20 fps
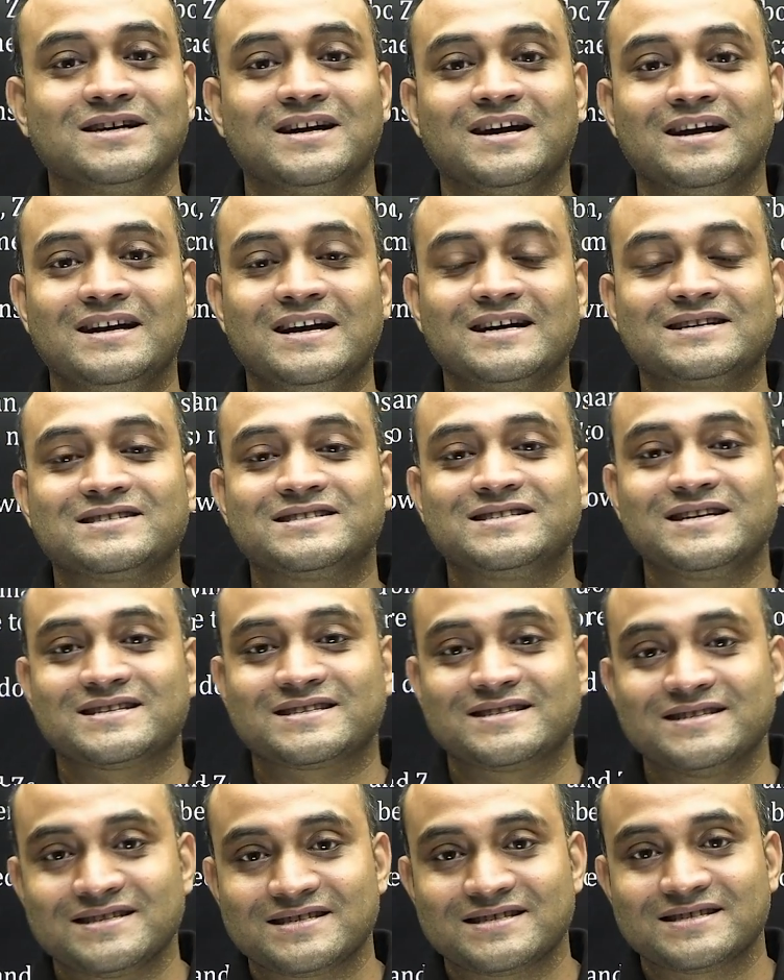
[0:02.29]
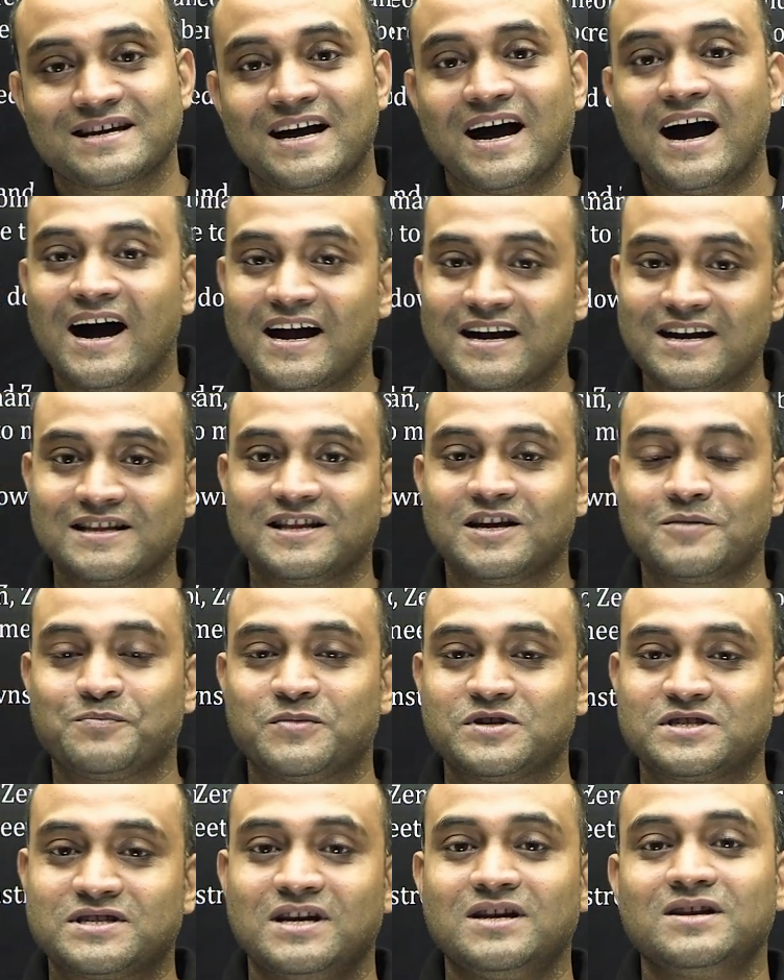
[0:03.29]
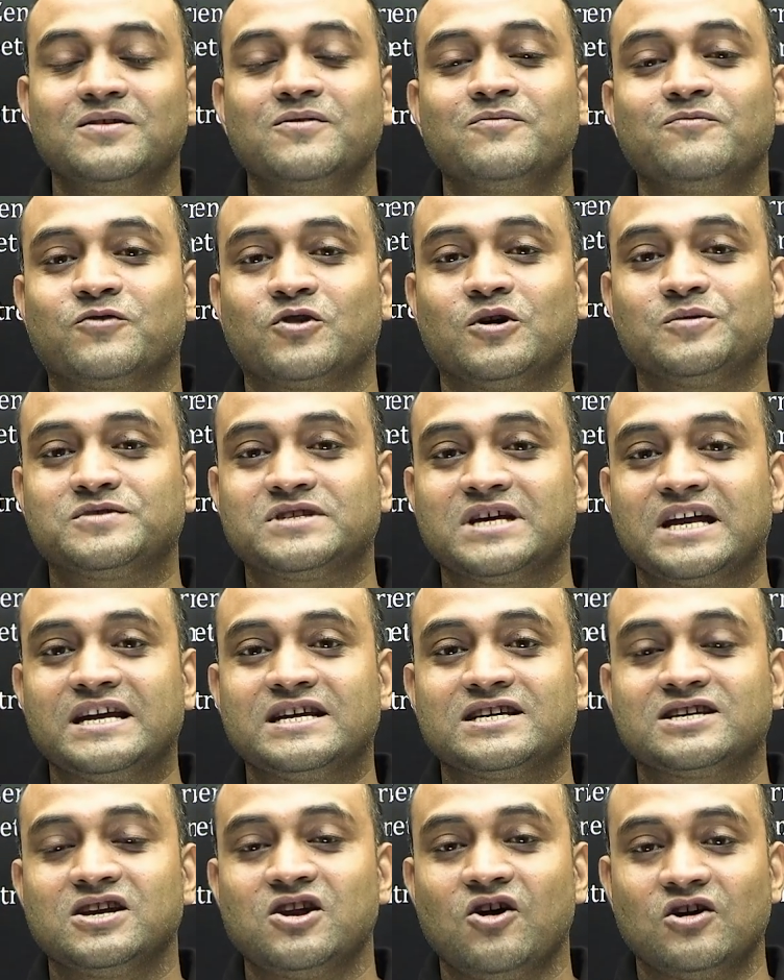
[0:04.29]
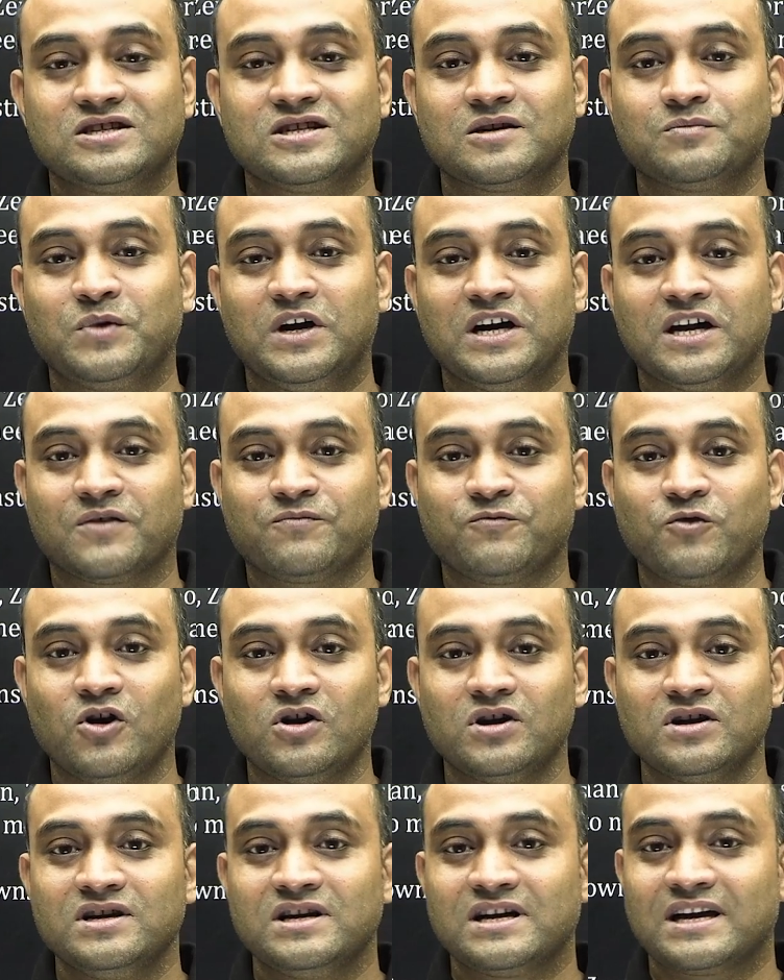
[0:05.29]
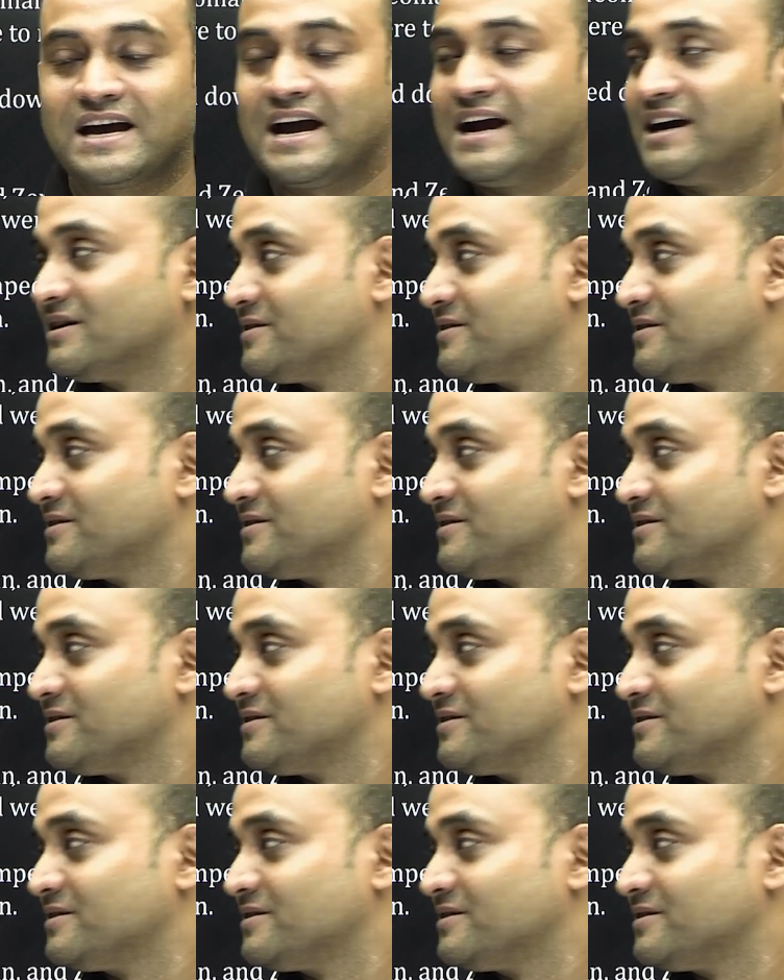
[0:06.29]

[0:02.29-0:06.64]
Let's discuss another puzzle from series Logic Builder for CAT.